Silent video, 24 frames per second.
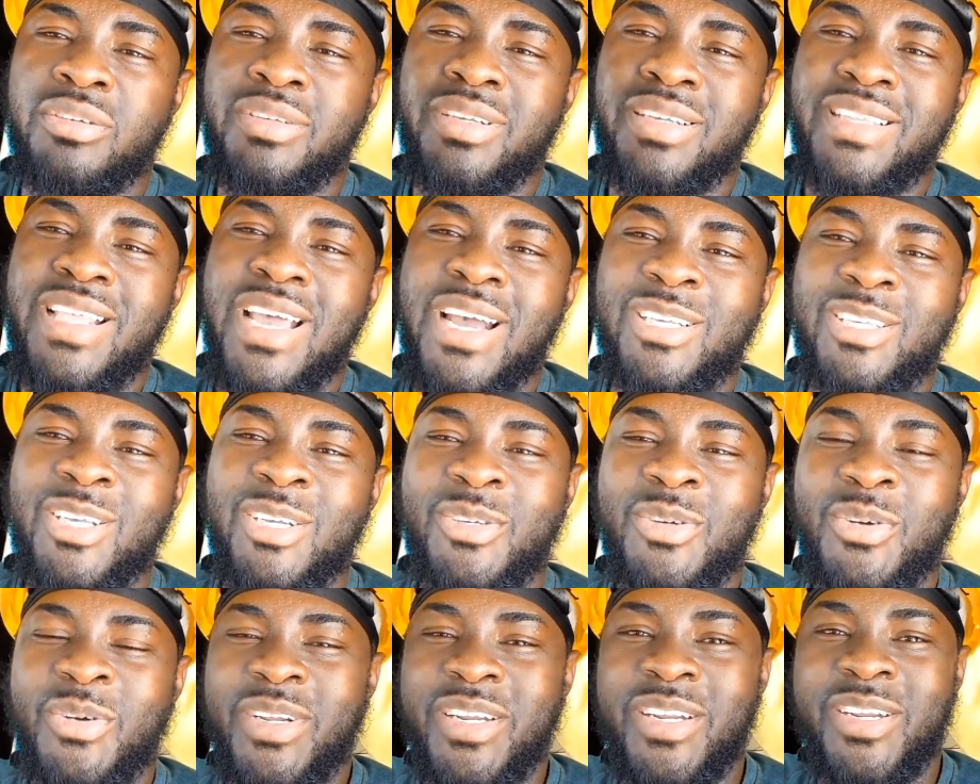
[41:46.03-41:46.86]
So thanks for
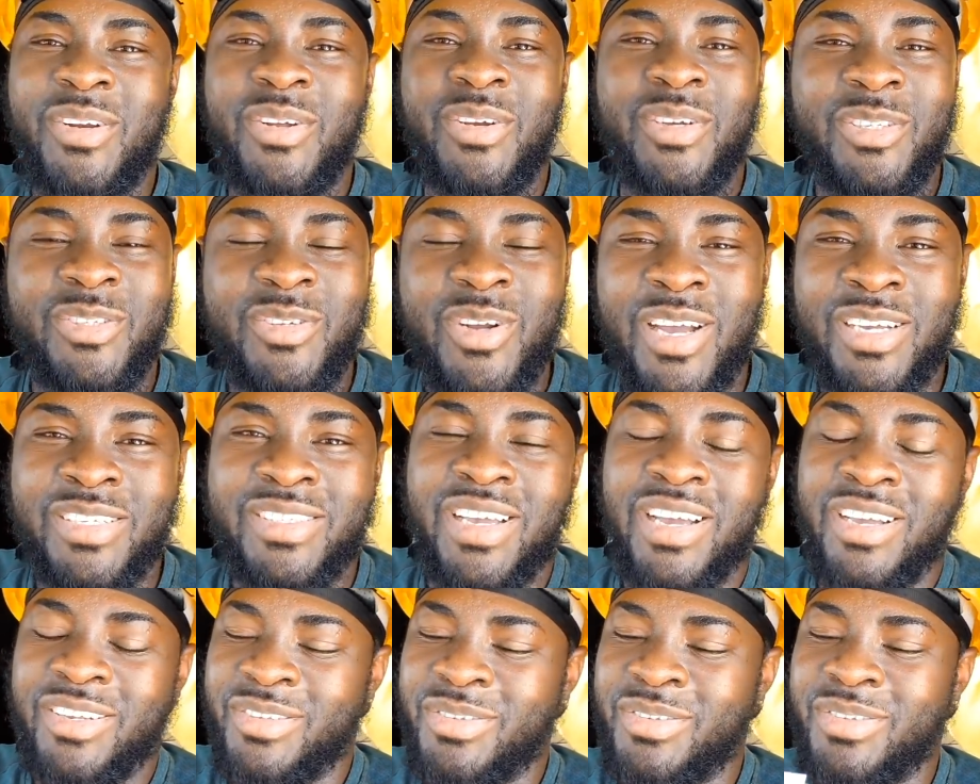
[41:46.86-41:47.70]
tuning in. You know, it's tries
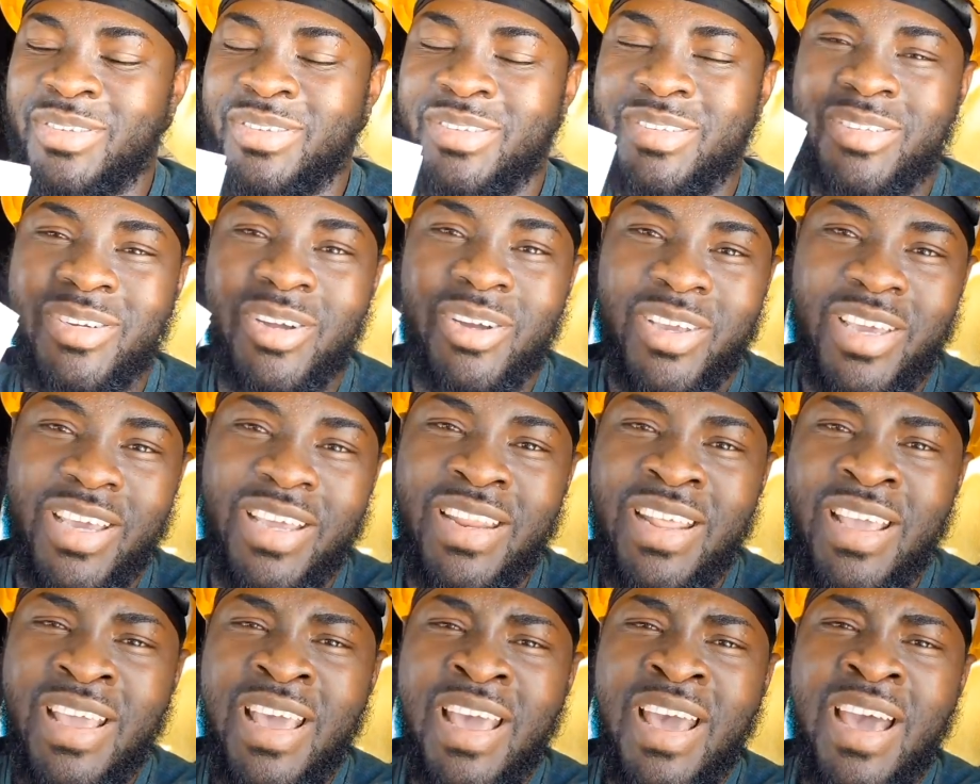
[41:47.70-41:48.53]
uh, to chuck in.